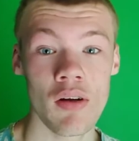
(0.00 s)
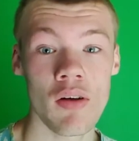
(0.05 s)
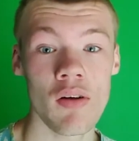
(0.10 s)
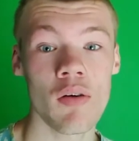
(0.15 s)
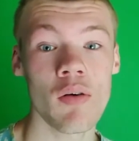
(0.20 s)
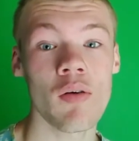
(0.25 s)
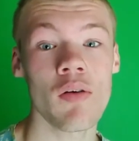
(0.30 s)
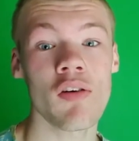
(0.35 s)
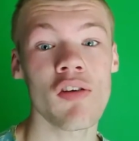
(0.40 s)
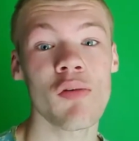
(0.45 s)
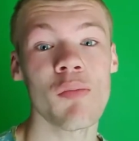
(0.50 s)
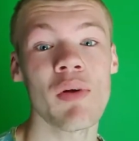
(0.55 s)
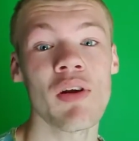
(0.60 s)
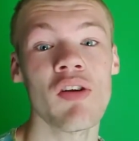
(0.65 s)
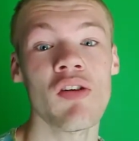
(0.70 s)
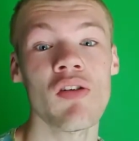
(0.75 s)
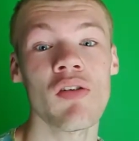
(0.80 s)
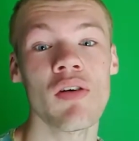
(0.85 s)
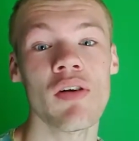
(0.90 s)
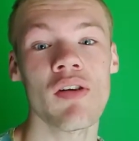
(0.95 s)
course I'm
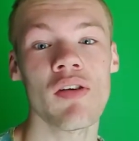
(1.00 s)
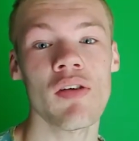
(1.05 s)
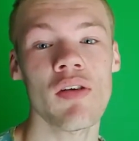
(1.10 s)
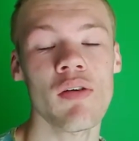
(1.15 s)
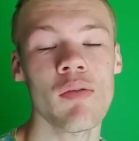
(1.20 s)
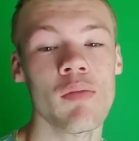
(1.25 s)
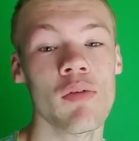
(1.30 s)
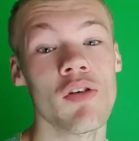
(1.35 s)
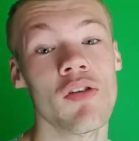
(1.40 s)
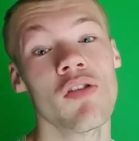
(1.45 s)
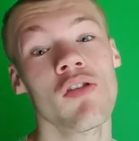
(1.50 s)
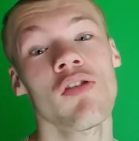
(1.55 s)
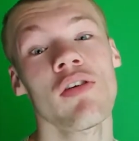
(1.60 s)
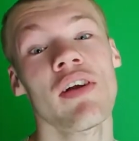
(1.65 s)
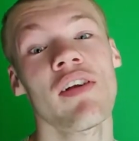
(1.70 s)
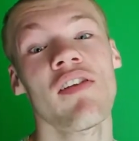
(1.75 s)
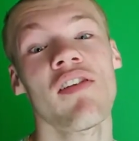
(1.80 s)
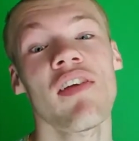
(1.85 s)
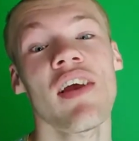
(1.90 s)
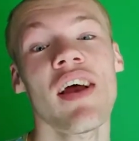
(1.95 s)
enjoying doing, which is
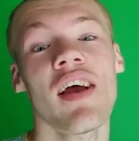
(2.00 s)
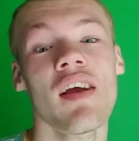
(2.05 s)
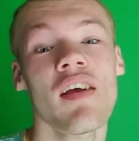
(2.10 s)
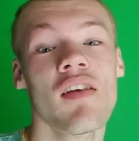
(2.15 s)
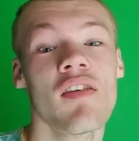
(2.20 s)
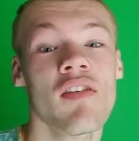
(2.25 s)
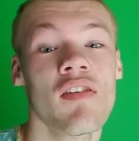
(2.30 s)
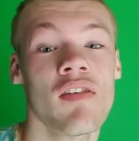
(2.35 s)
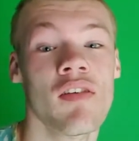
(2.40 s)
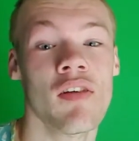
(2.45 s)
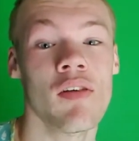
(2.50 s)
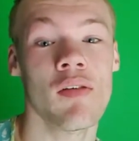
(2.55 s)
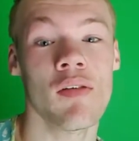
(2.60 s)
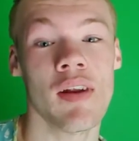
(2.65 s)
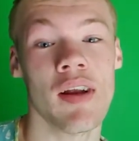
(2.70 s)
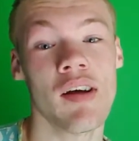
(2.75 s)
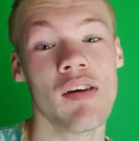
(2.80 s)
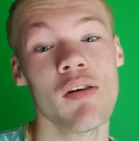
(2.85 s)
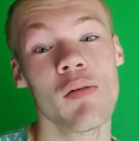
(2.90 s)
TransX, and